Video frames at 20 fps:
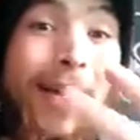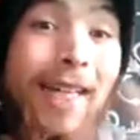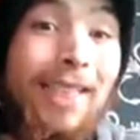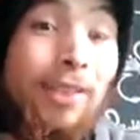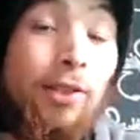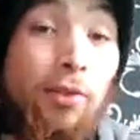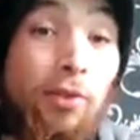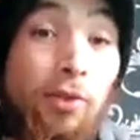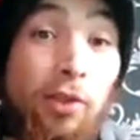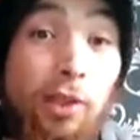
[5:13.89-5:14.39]
add
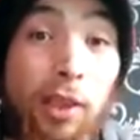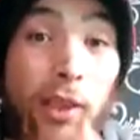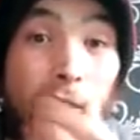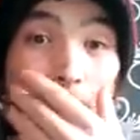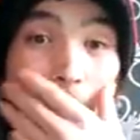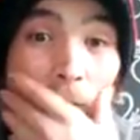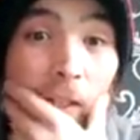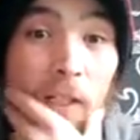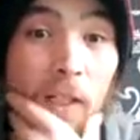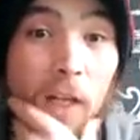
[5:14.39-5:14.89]
on to
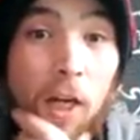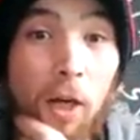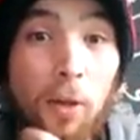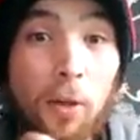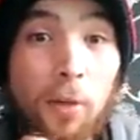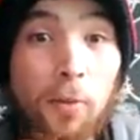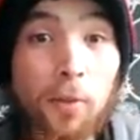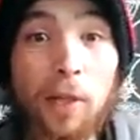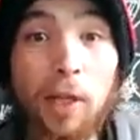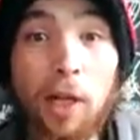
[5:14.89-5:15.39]
this
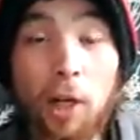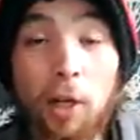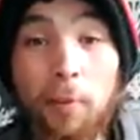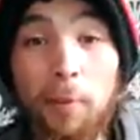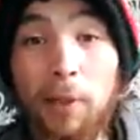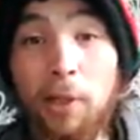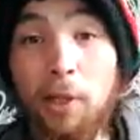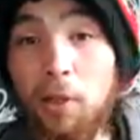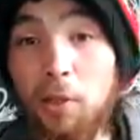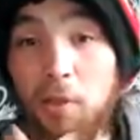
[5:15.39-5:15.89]
video,
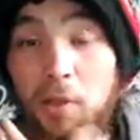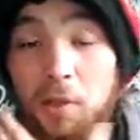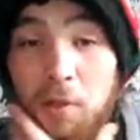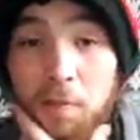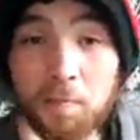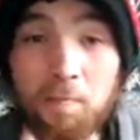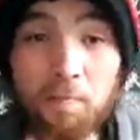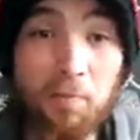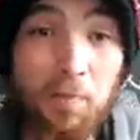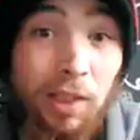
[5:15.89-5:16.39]

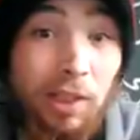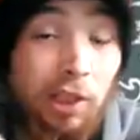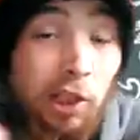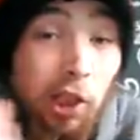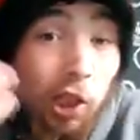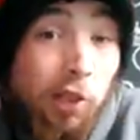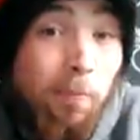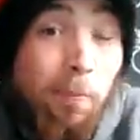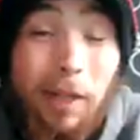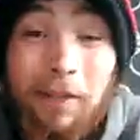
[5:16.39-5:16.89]
because it's
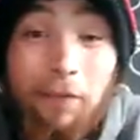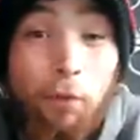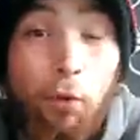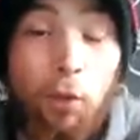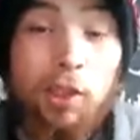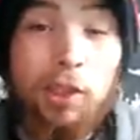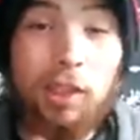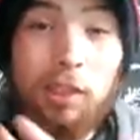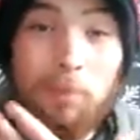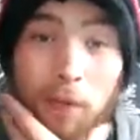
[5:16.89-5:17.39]
just me
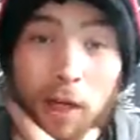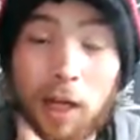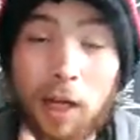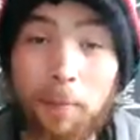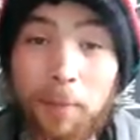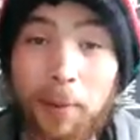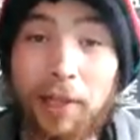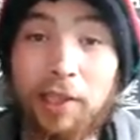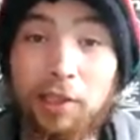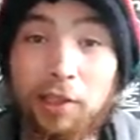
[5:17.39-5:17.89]
voicing my
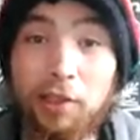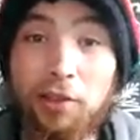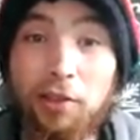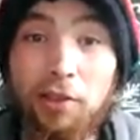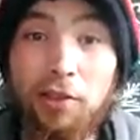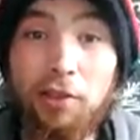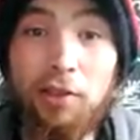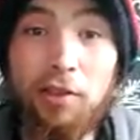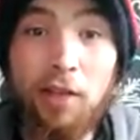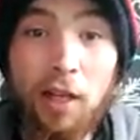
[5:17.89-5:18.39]

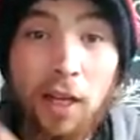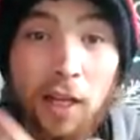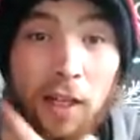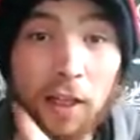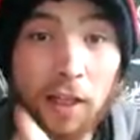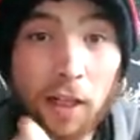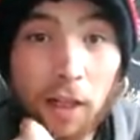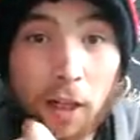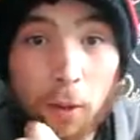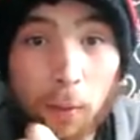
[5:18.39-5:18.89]
opinions.
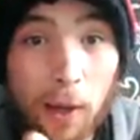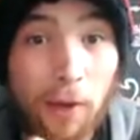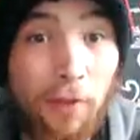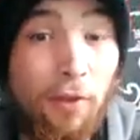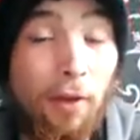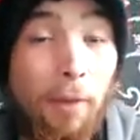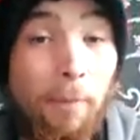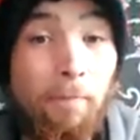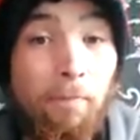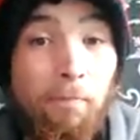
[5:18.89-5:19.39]

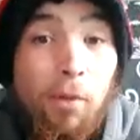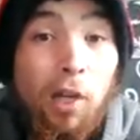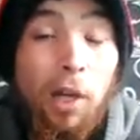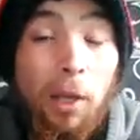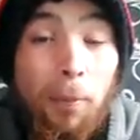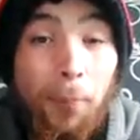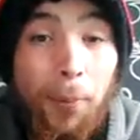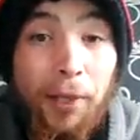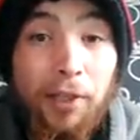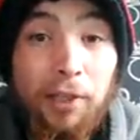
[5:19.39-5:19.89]
Whether my
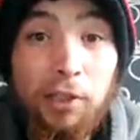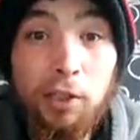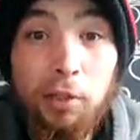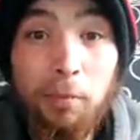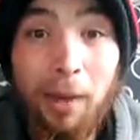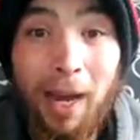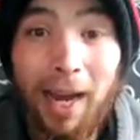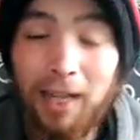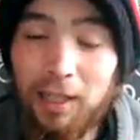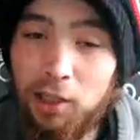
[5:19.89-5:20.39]

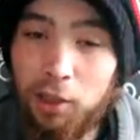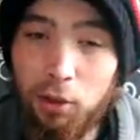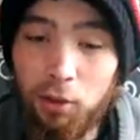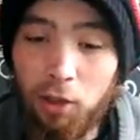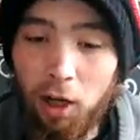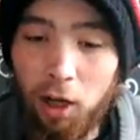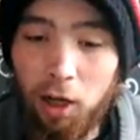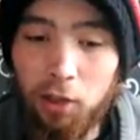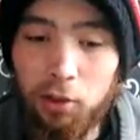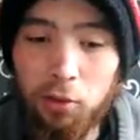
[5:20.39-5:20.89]
opinions matter to you
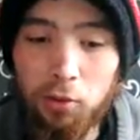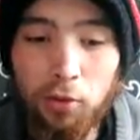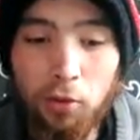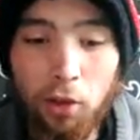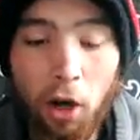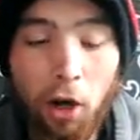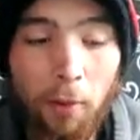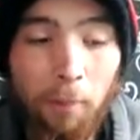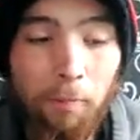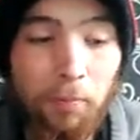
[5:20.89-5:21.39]
guys or
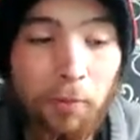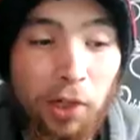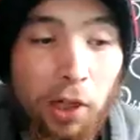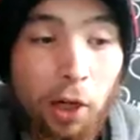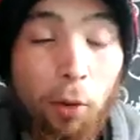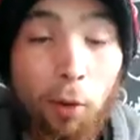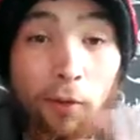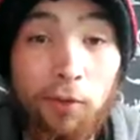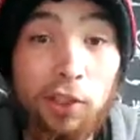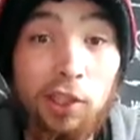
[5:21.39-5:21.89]
not,
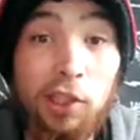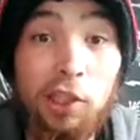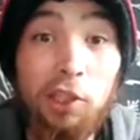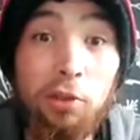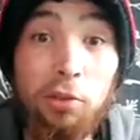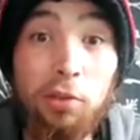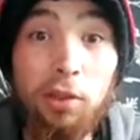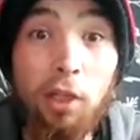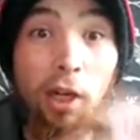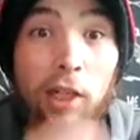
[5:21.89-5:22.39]
obviously
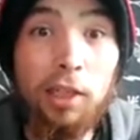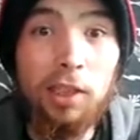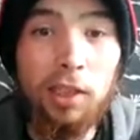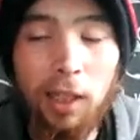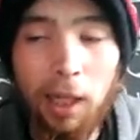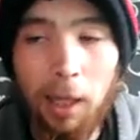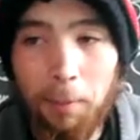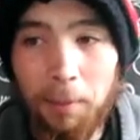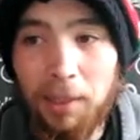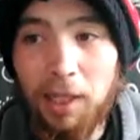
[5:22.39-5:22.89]
you guys
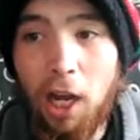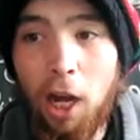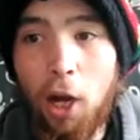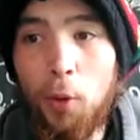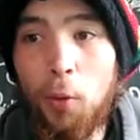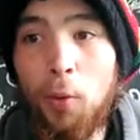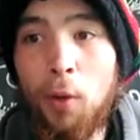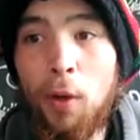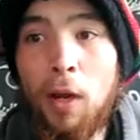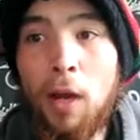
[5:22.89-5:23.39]
can let me
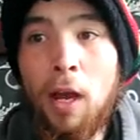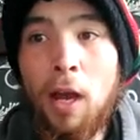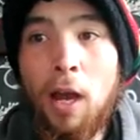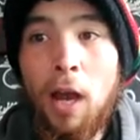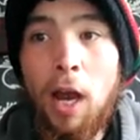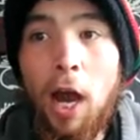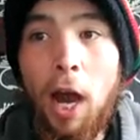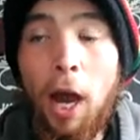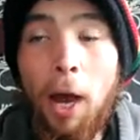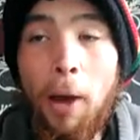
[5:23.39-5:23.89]
know.
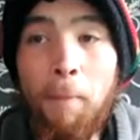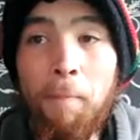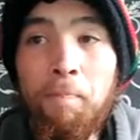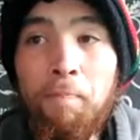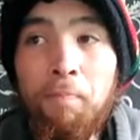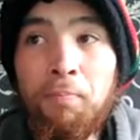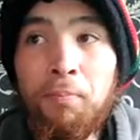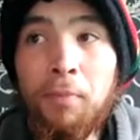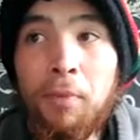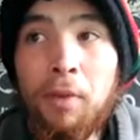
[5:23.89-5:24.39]

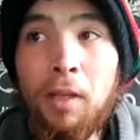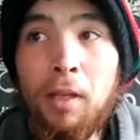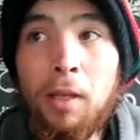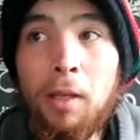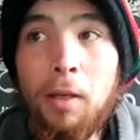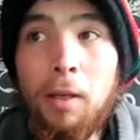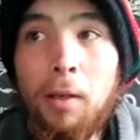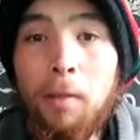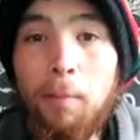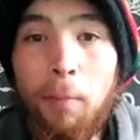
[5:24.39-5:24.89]

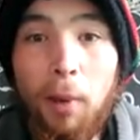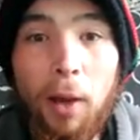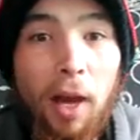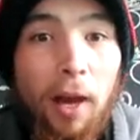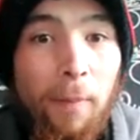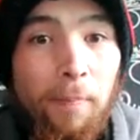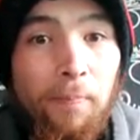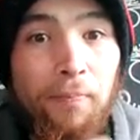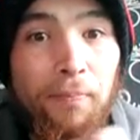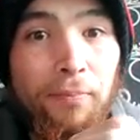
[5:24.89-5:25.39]

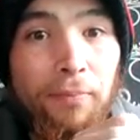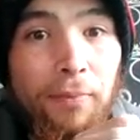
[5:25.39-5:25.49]
But